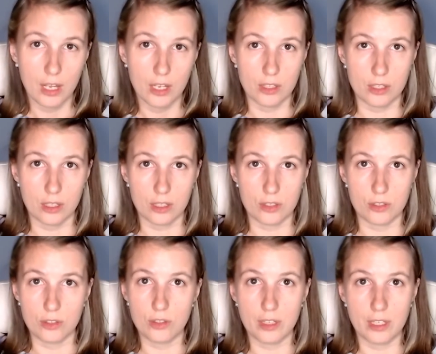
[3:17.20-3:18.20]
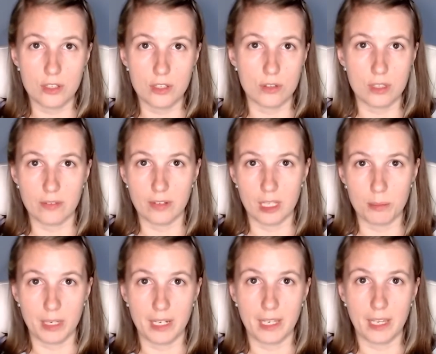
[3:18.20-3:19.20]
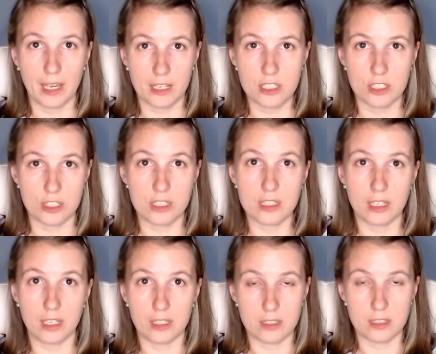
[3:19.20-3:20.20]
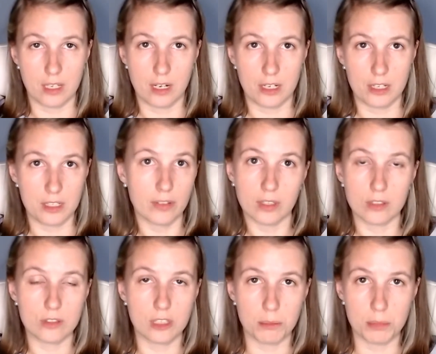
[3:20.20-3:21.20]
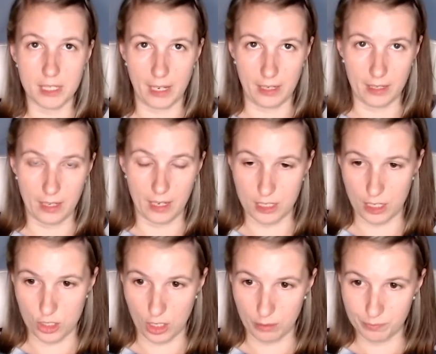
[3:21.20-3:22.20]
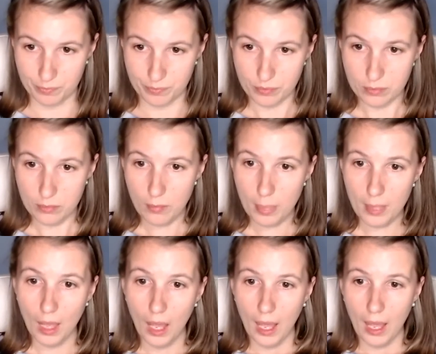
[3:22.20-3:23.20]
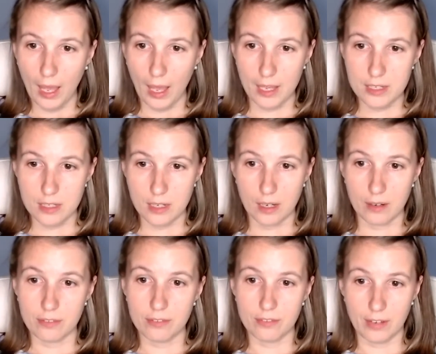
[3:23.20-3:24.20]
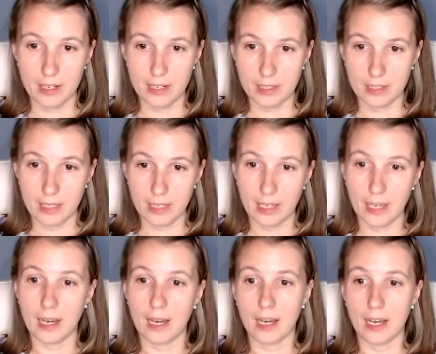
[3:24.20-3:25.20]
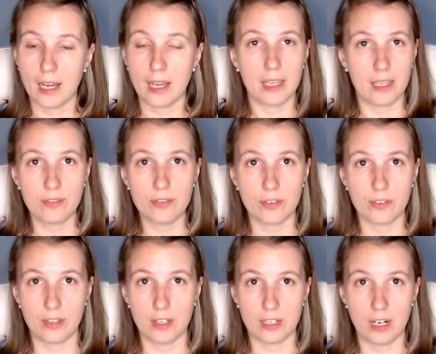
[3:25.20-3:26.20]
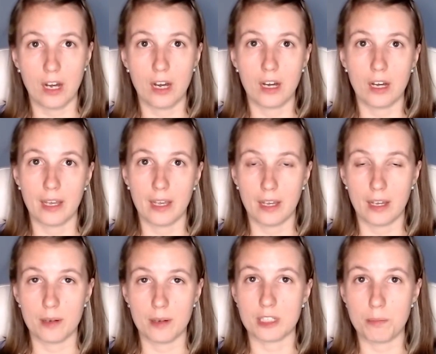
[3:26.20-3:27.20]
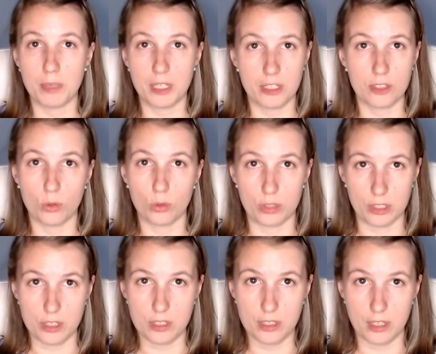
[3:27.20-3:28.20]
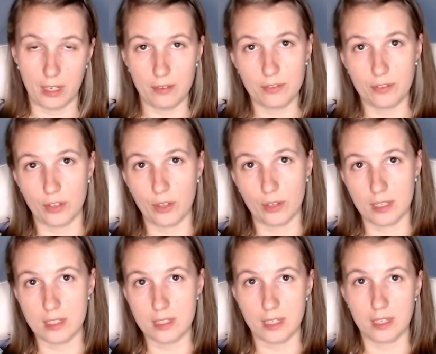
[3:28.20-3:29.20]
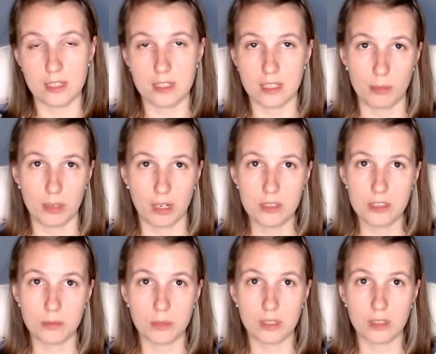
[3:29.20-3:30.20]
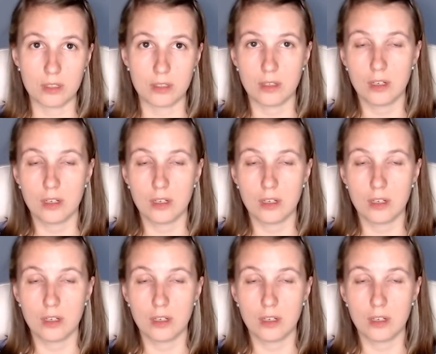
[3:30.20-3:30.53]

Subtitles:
Do you need to develop any extra skills that are difficult to obtain, etc.? And finally, if there are repeated orders, if you can see the same customer